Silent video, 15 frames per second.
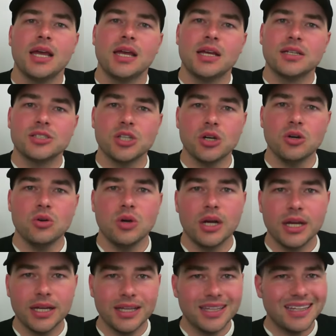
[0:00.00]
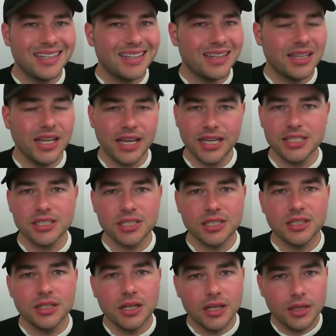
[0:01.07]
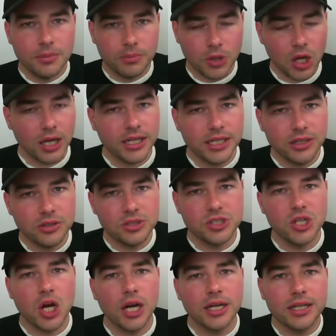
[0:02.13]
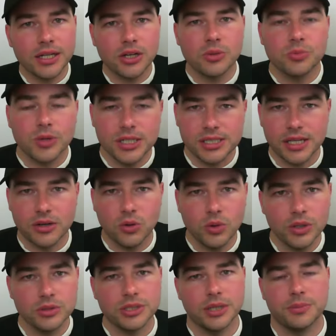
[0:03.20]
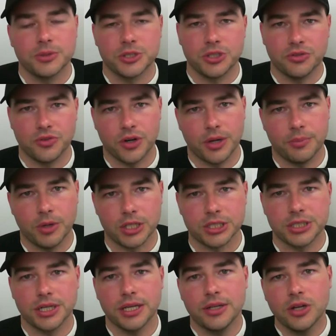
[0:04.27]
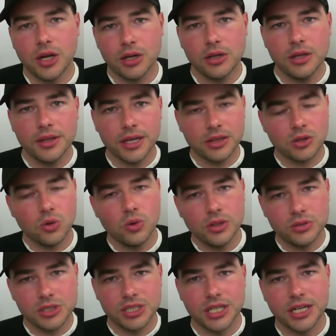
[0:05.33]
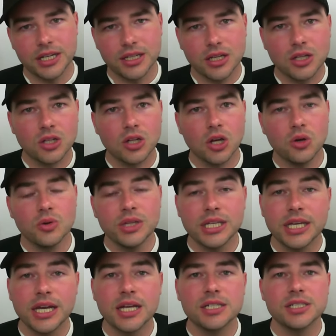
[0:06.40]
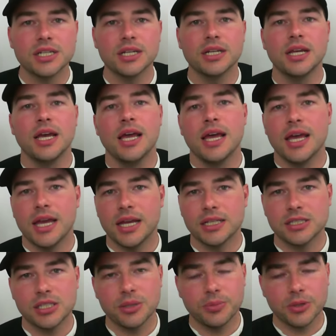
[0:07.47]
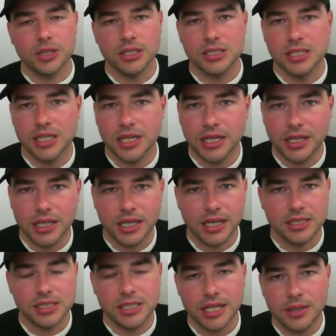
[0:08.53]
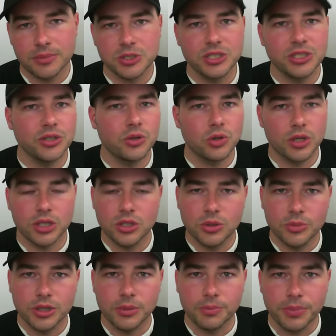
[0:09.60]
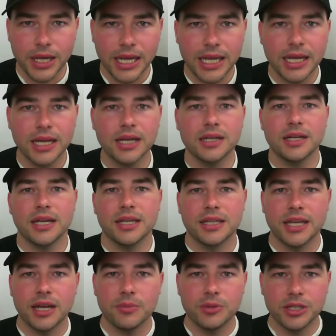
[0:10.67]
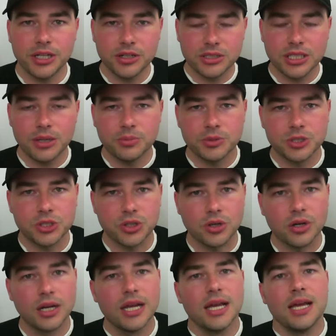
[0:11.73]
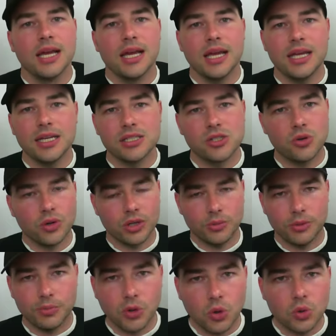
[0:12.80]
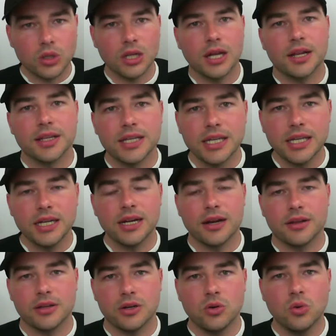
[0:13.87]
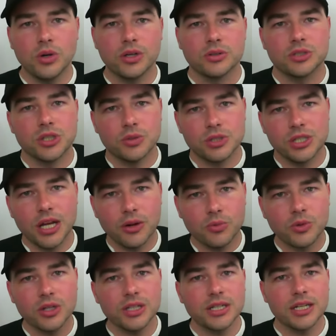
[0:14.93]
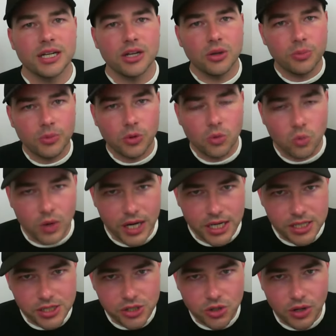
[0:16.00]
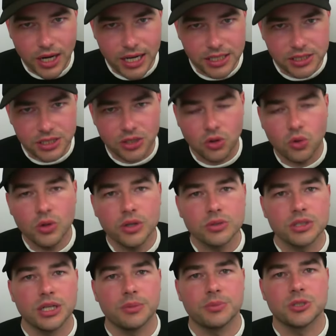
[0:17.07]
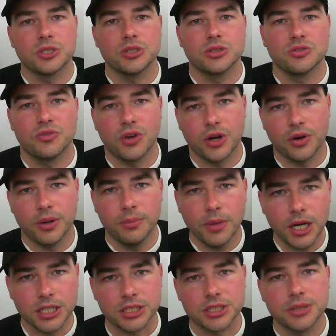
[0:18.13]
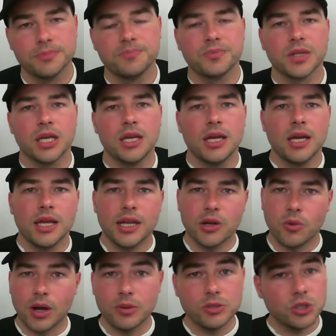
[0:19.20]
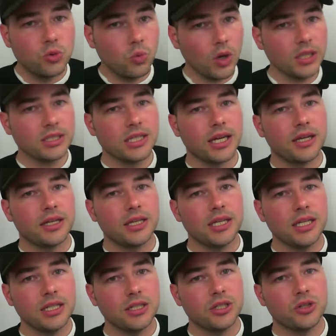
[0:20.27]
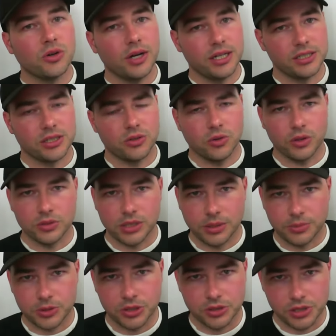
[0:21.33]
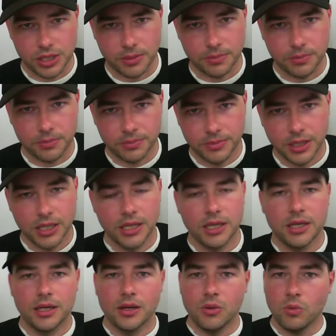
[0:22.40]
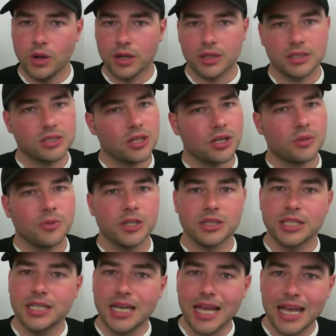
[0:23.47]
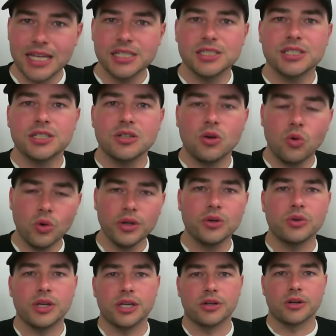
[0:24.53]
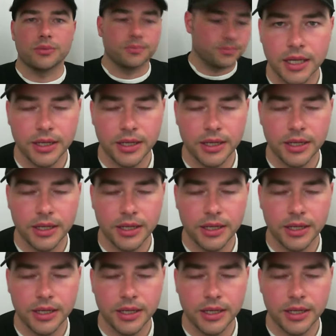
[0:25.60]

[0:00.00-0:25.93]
So, the engine block heater is not going to help raise that oil temperature very much. Not only that, the oil's sitting low in the engine, it's typically sitting in a stainless steel or an aluminum pan, and the ambient air temperature is going to be pulling a lot of the heat out of that oil. So, it's not really going to help raise your engine oil temperatures very much. Now, why would you want to heat your engine oil temperatures up? Well, let's talk about the engine oil heater.